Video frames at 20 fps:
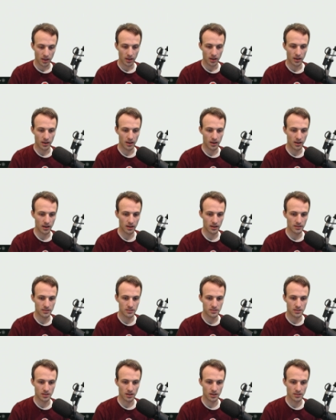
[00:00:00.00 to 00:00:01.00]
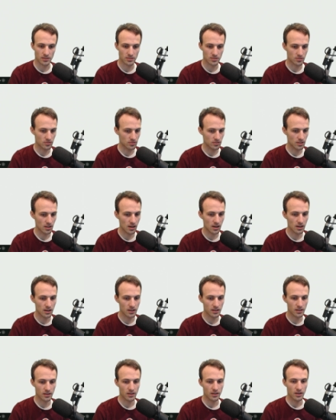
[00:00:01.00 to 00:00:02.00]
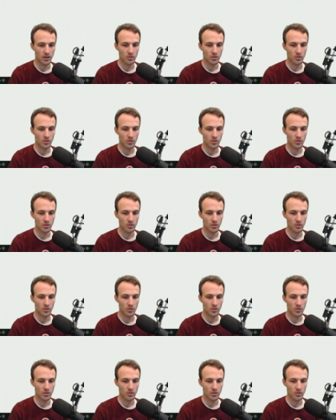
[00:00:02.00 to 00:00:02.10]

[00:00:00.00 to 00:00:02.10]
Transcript: and console log,